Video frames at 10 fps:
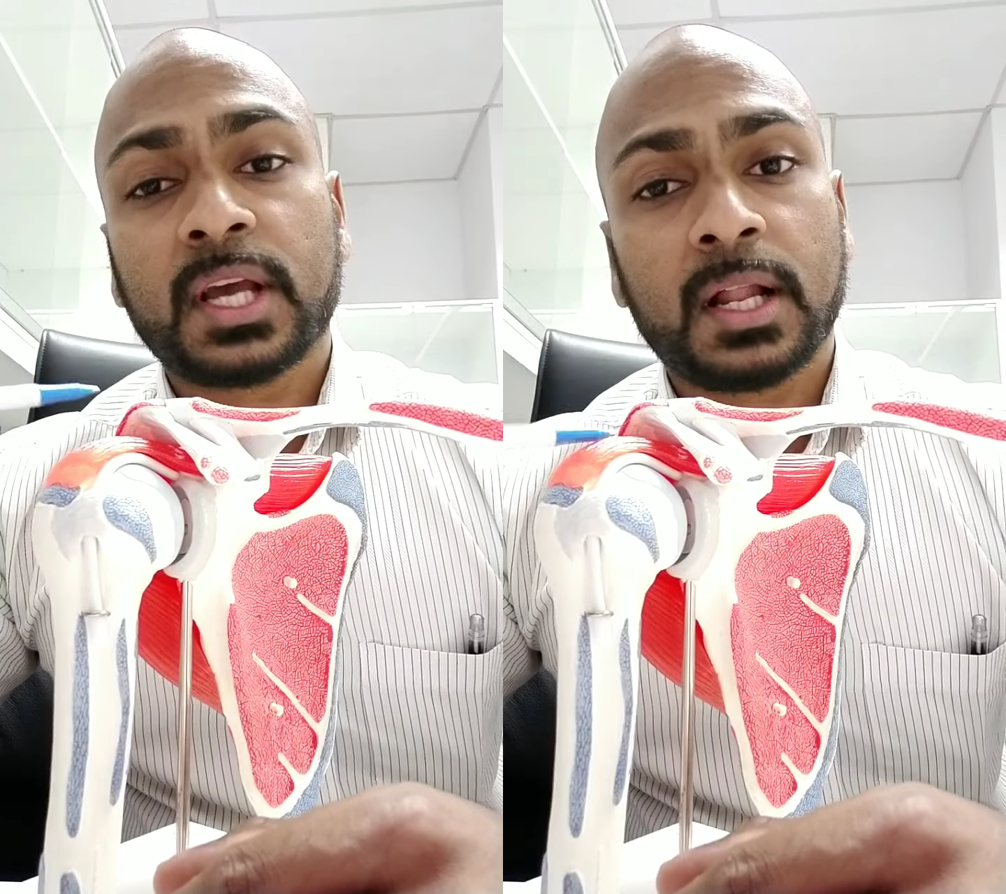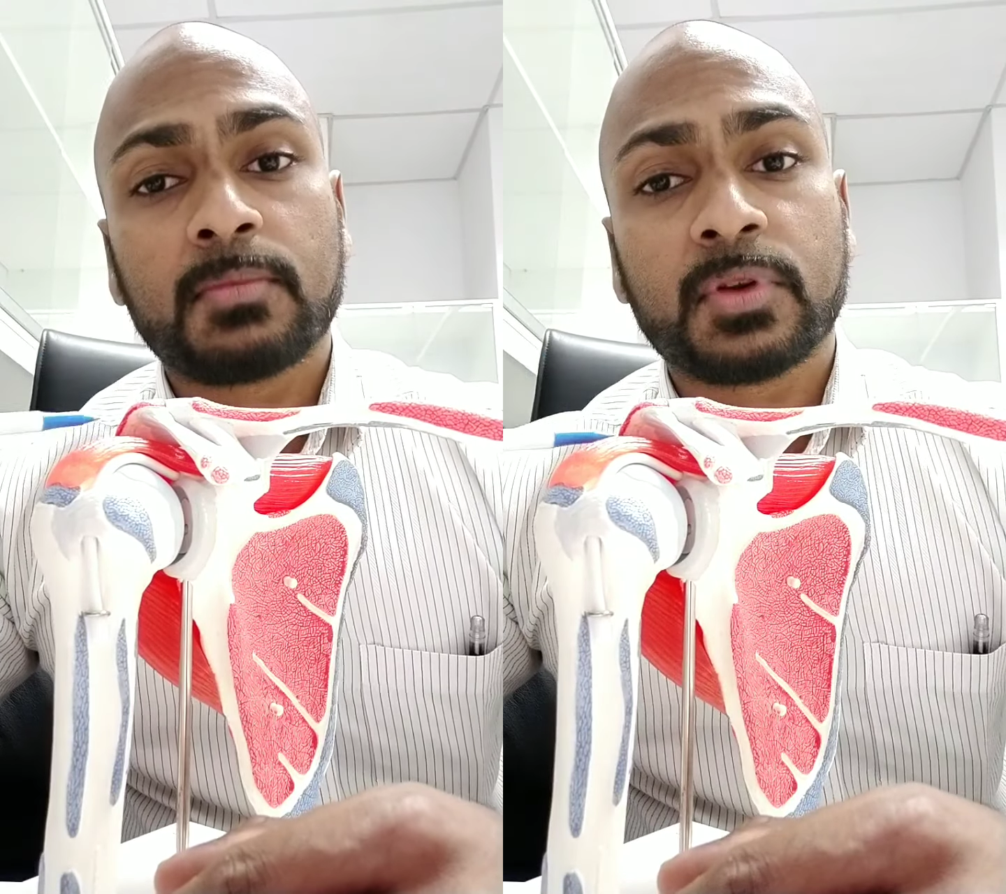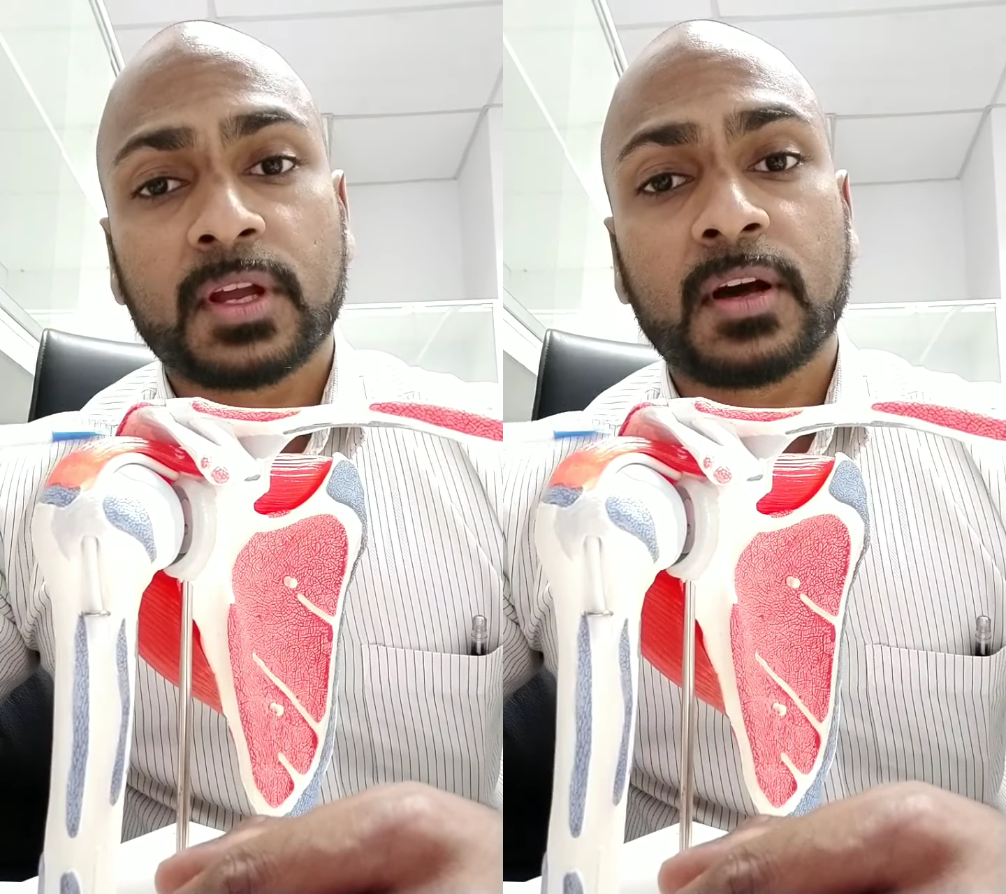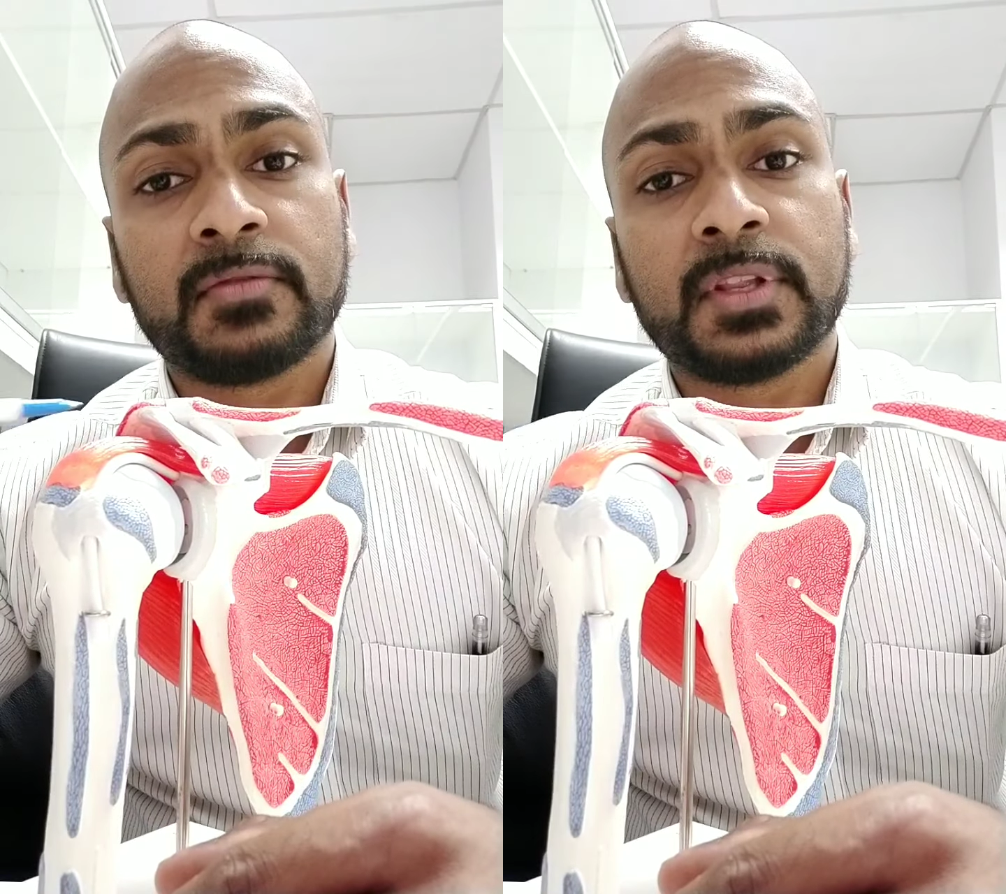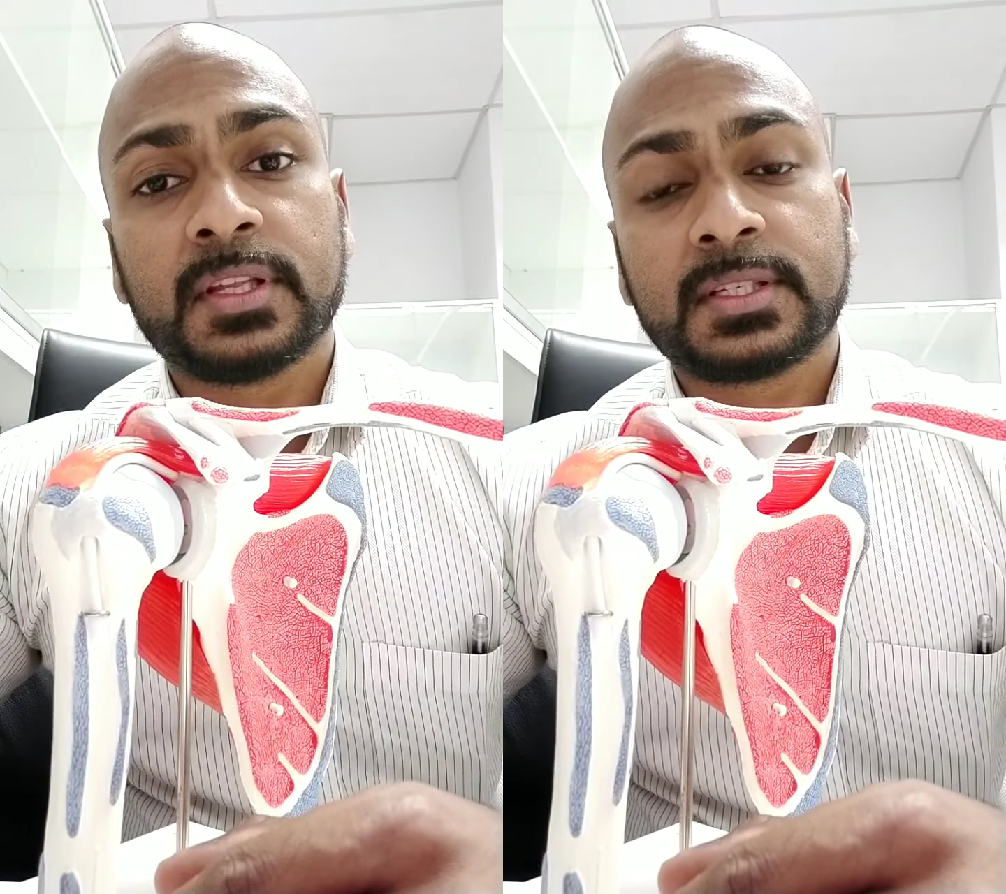help
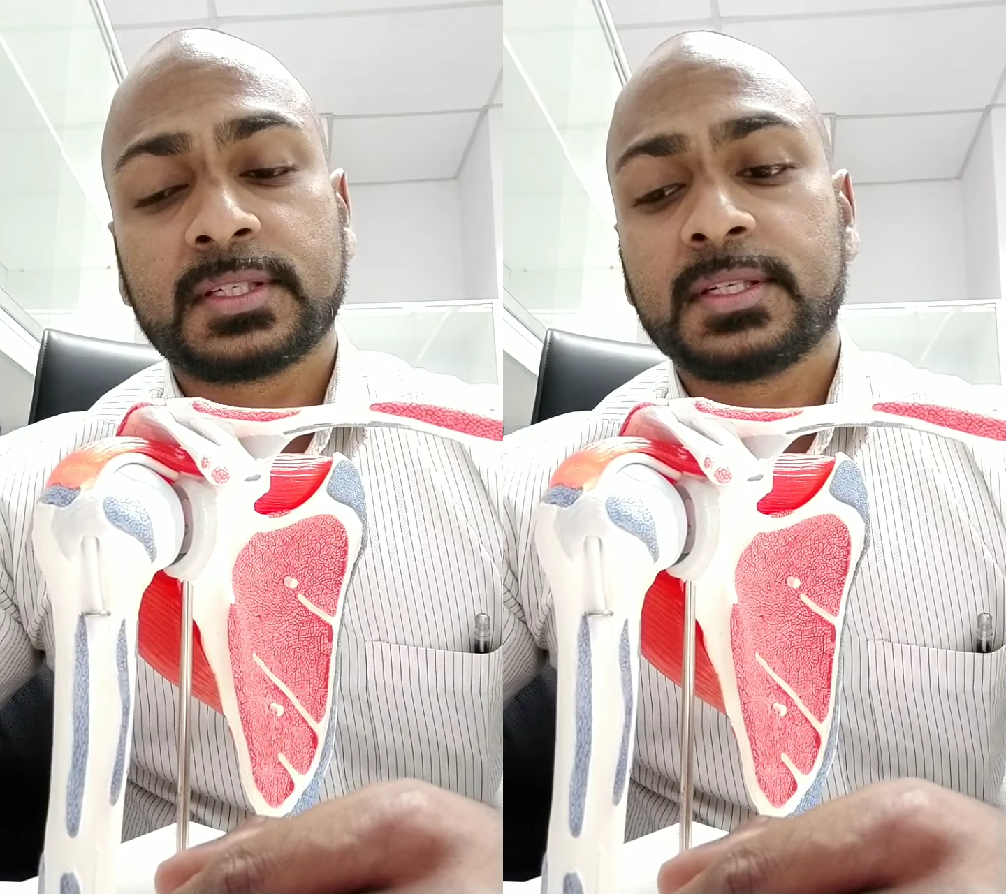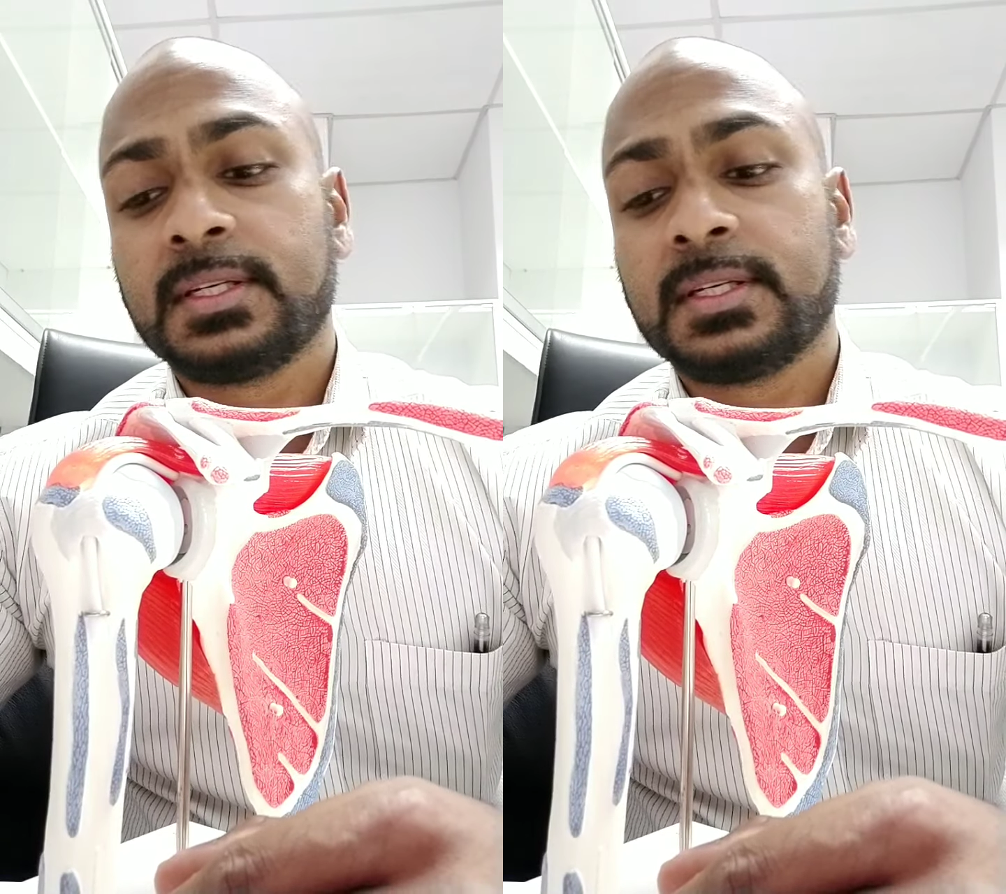recover this.